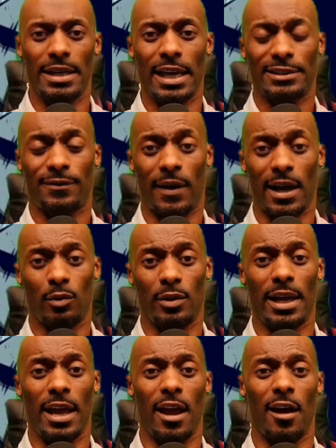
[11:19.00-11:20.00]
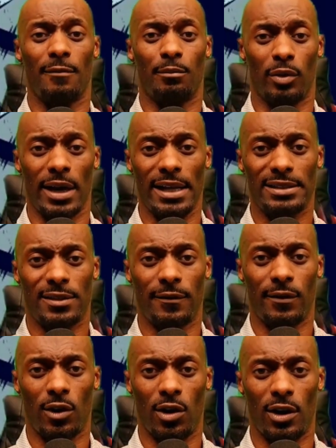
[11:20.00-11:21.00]
Next fight, we have Brad
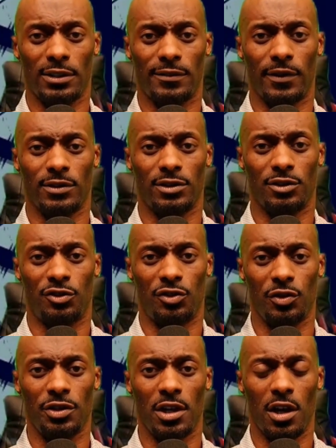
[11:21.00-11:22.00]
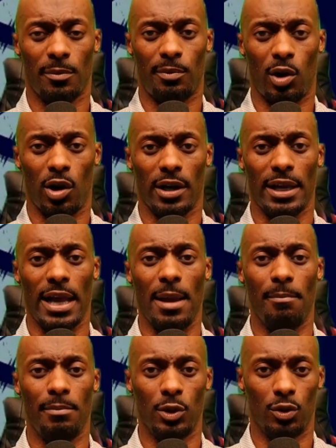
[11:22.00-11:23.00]
Tavares versus Jun-Young Park
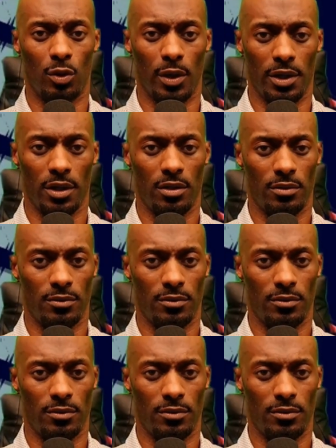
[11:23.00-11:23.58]
at middleweight.